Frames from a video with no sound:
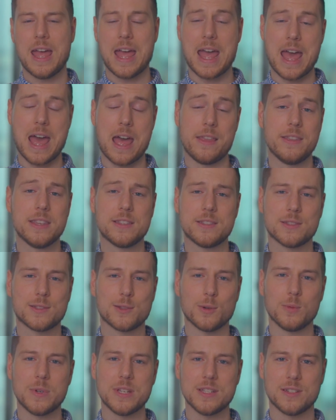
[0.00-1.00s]
And this is
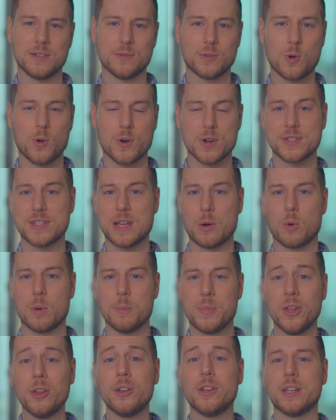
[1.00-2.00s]
the reason, of course, that we're
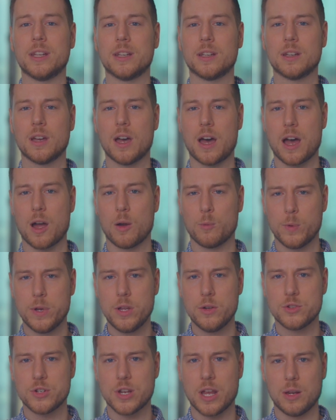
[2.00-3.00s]
building
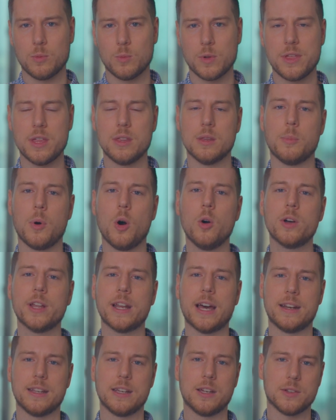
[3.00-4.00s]
RioChain within the
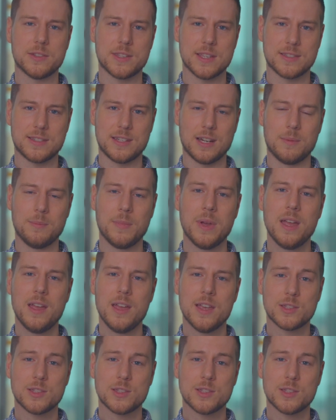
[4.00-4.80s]
Polkadot ecosystem.